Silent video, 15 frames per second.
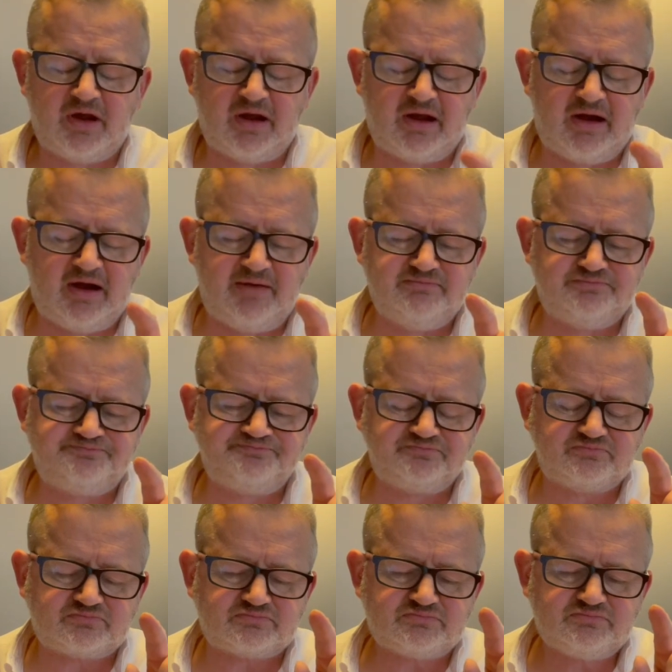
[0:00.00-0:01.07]

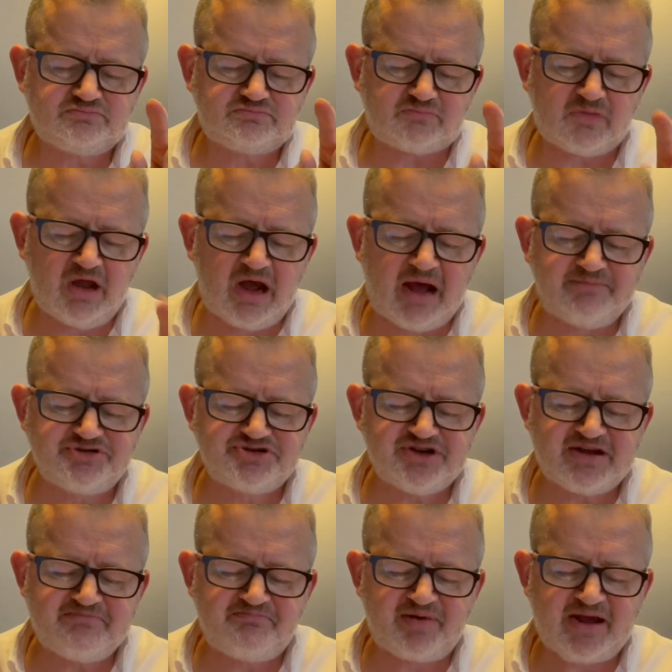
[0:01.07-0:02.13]
I'm
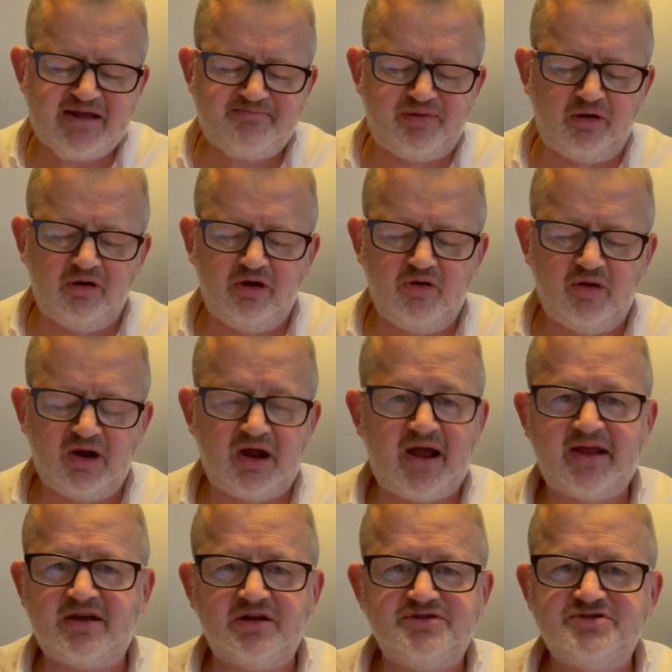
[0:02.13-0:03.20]
seeing people who are
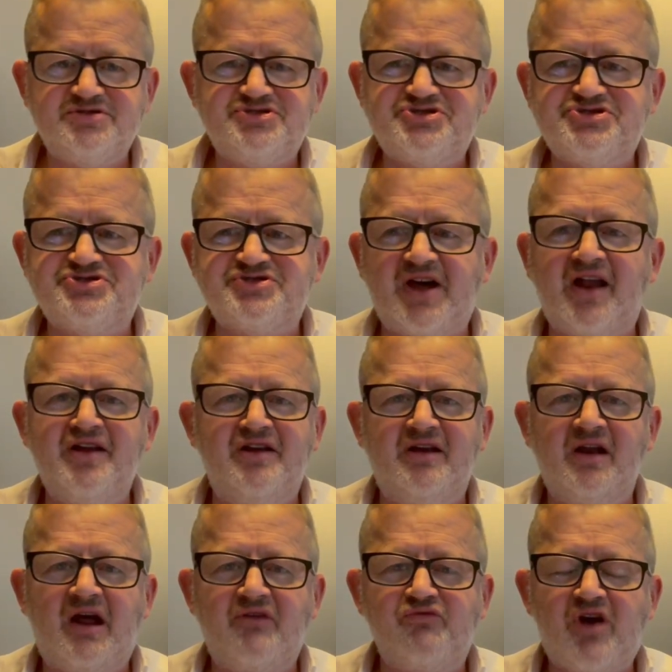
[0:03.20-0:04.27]
like stunned,
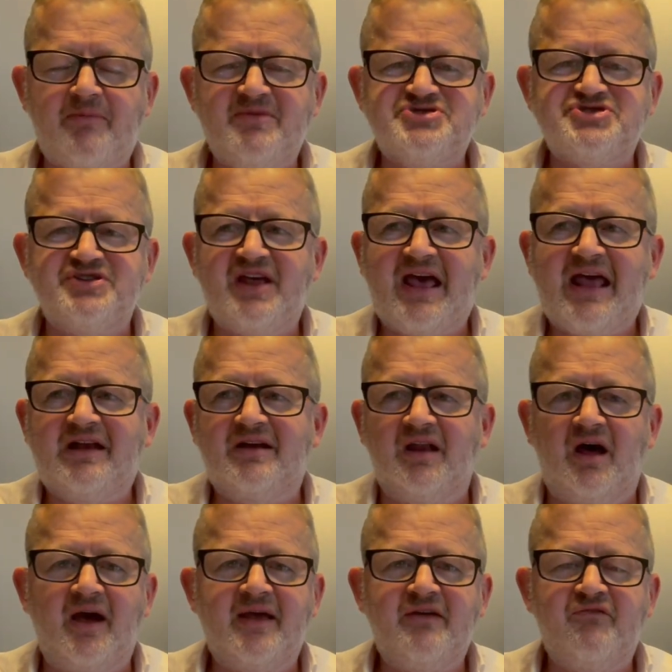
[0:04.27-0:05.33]
like rabbits in a
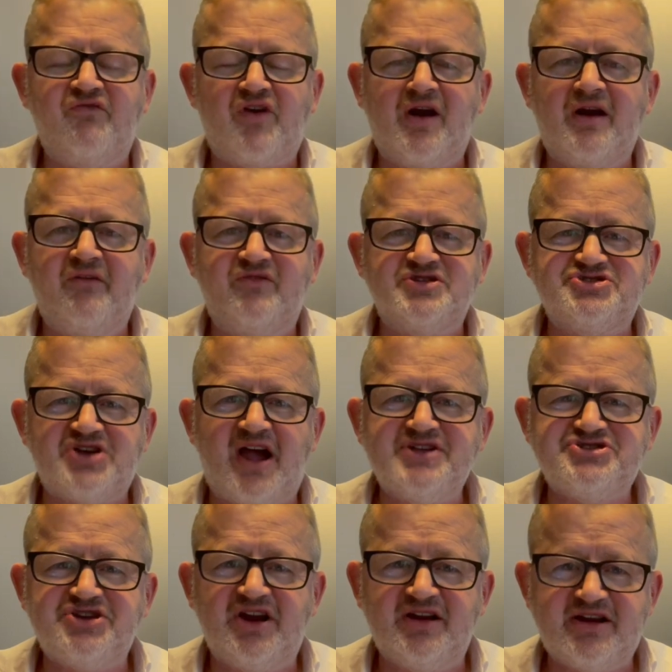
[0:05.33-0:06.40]
headlight, in front of a
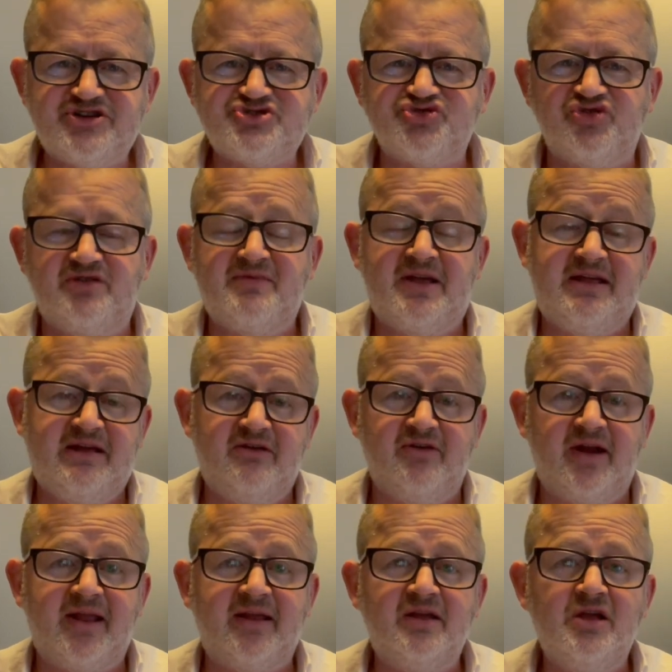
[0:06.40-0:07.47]
judge in an interim
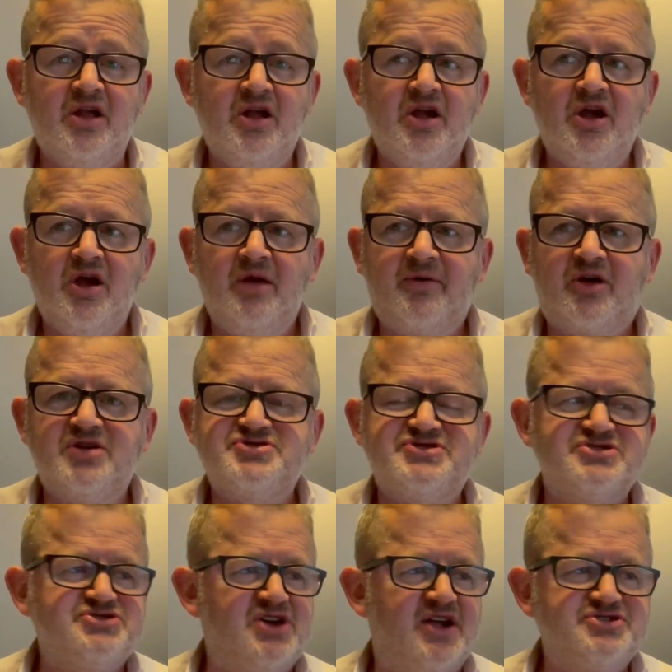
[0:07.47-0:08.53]
hearing, because the
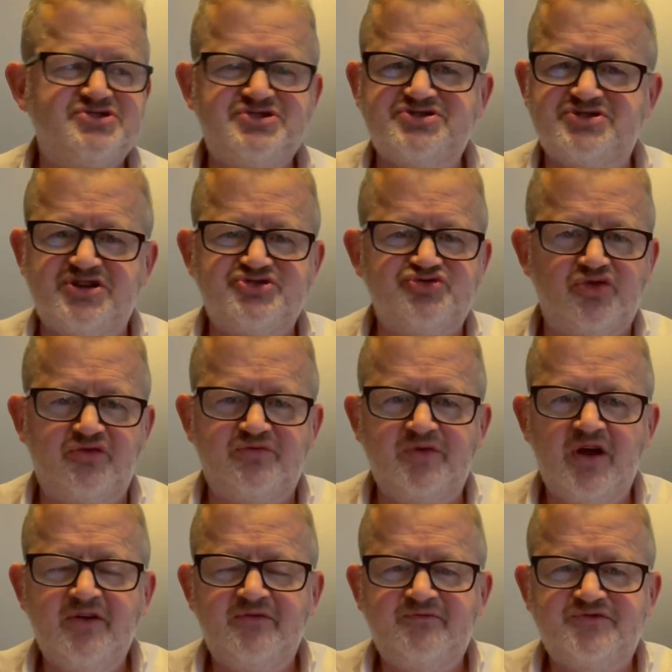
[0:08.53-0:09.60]
judge has just sort of
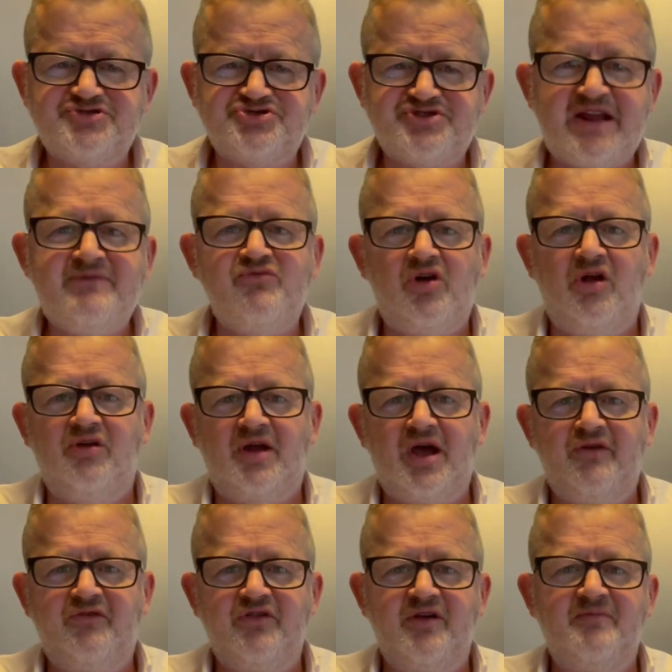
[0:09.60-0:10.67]
steamrolled
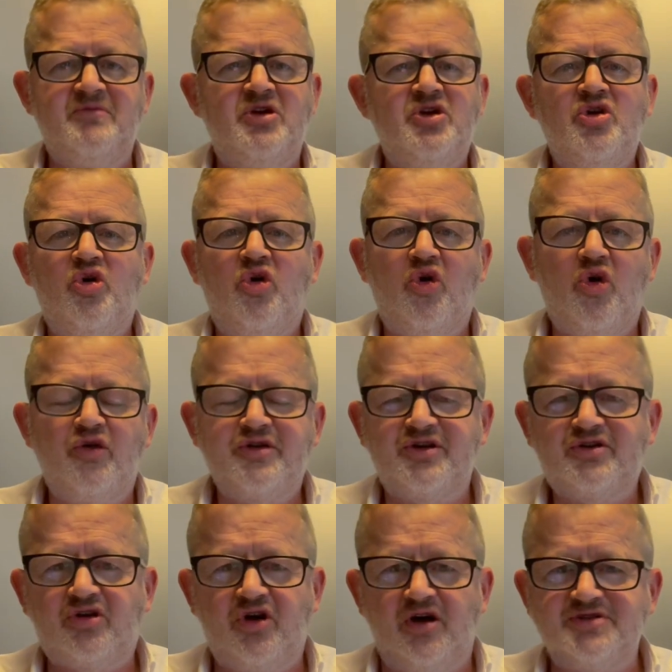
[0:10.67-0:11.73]
over them,
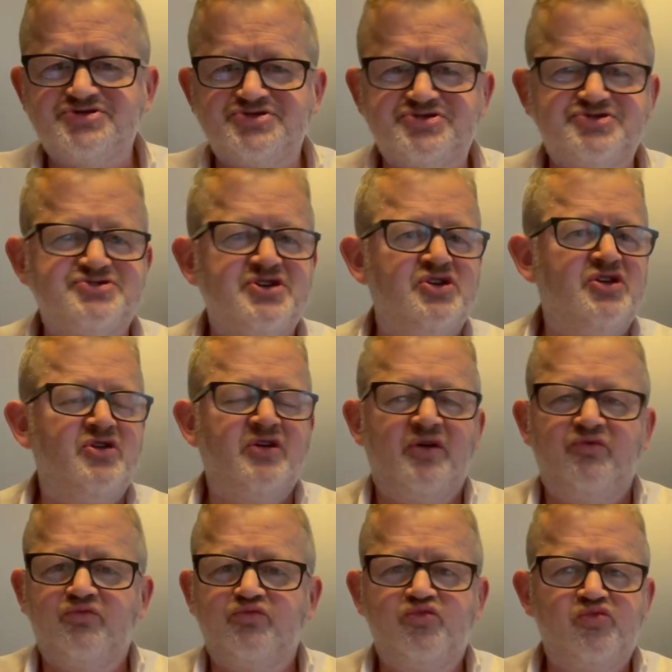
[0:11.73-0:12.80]
ordered costs,
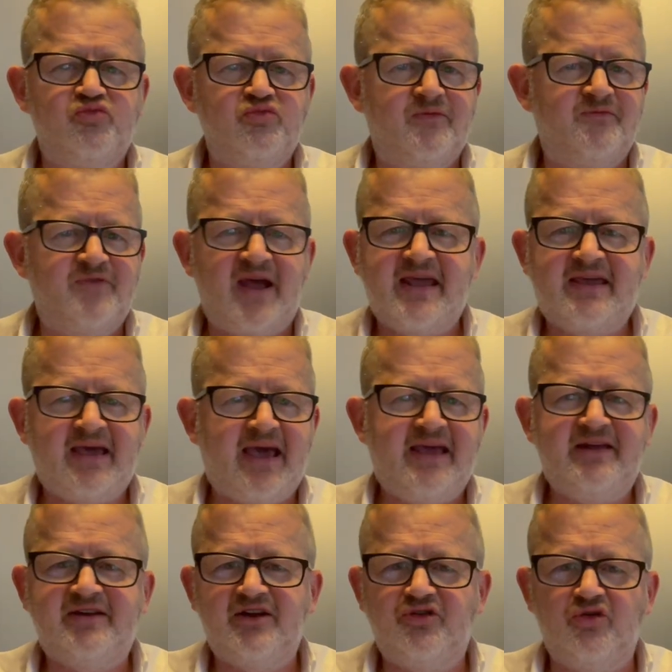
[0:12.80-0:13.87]

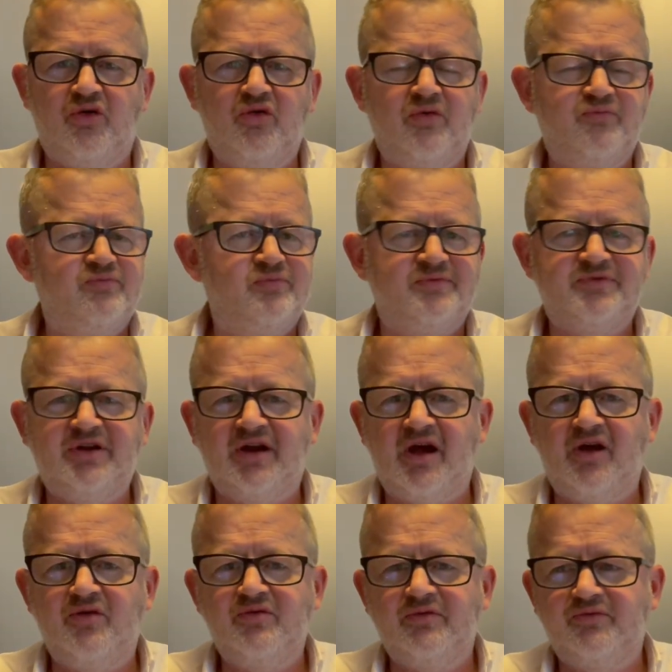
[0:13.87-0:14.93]
vacated or
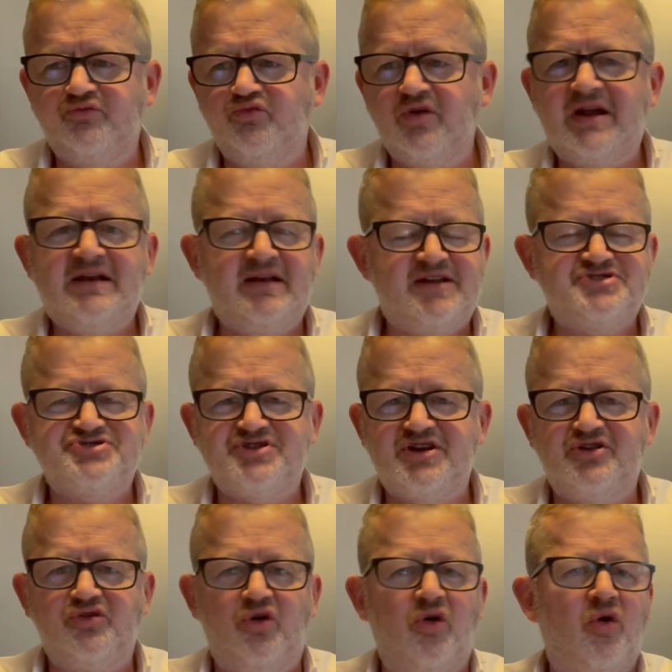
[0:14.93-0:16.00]

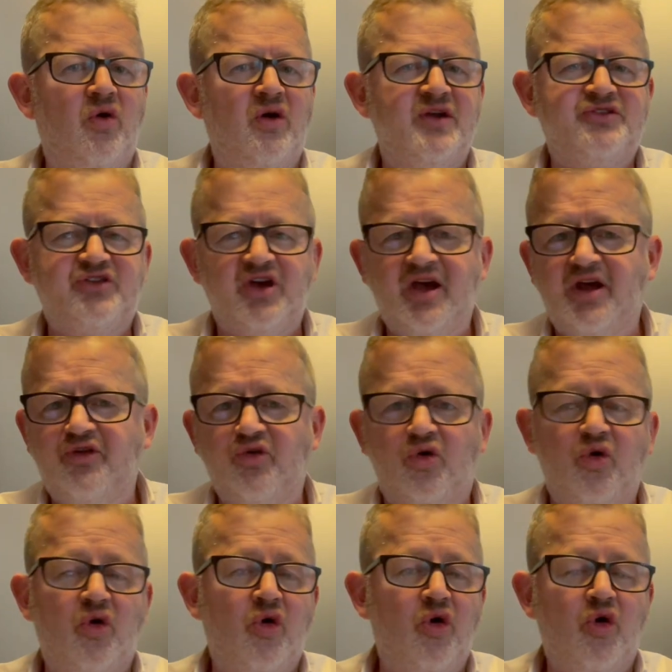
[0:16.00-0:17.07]
relisted or adjourned,
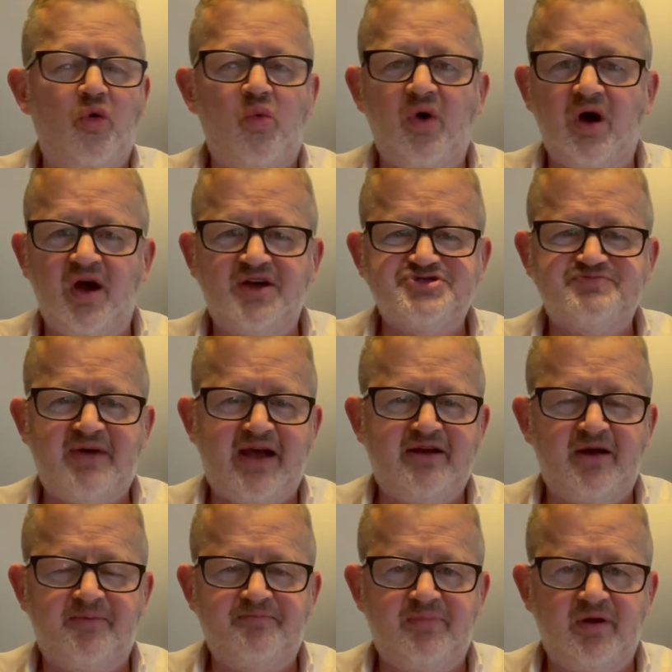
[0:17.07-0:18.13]
or worse, made
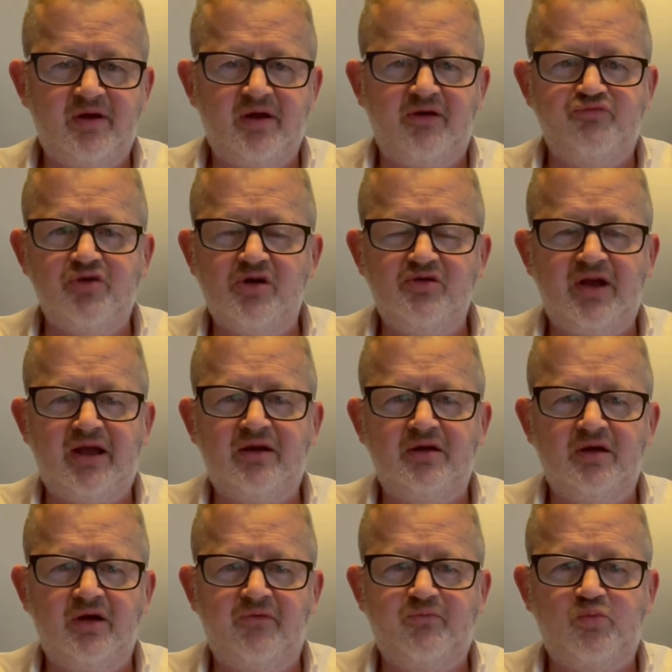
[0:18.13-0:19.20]
a ruling
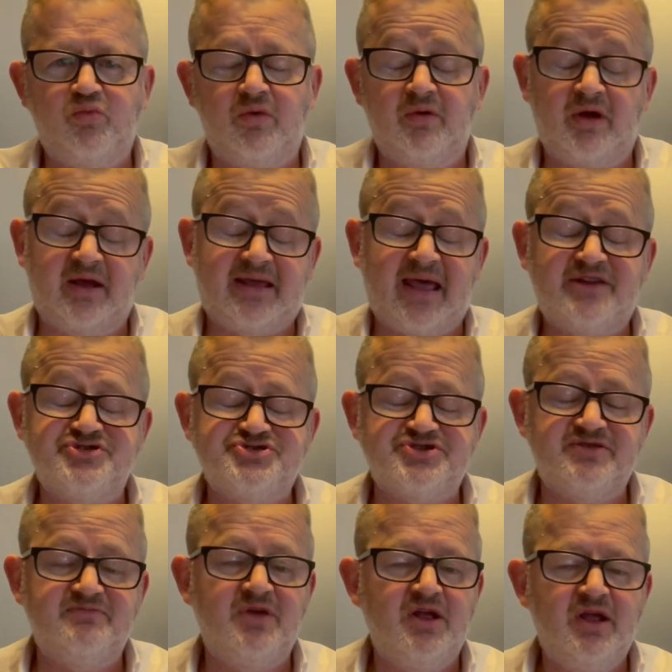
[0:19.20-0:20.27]
against
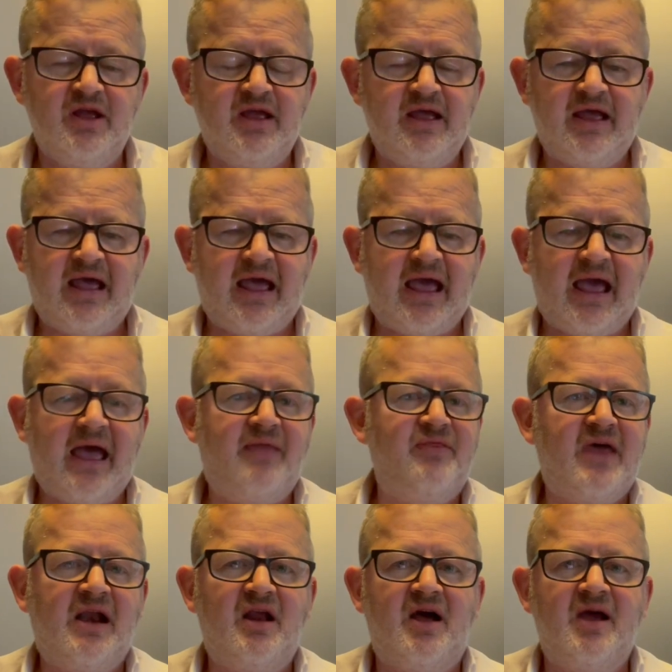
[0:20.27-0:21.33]
them. And
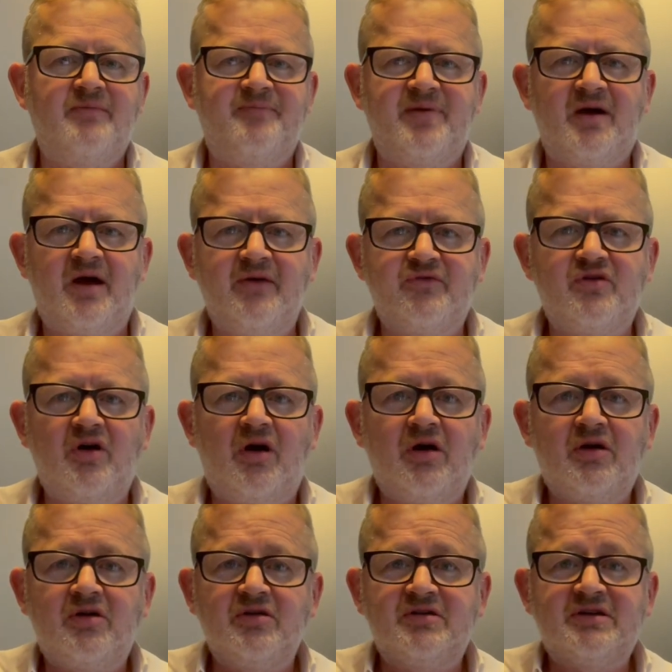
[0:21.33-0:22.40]
they're like, but I've got a
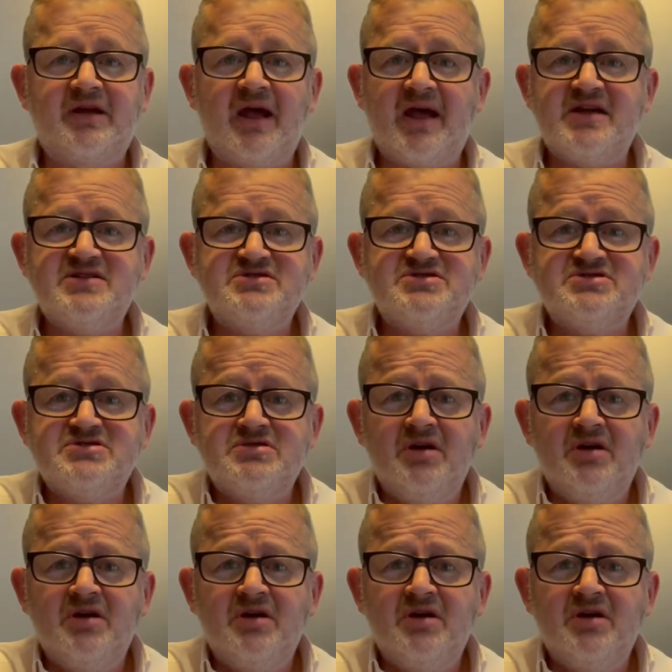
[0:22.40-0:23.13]
good case.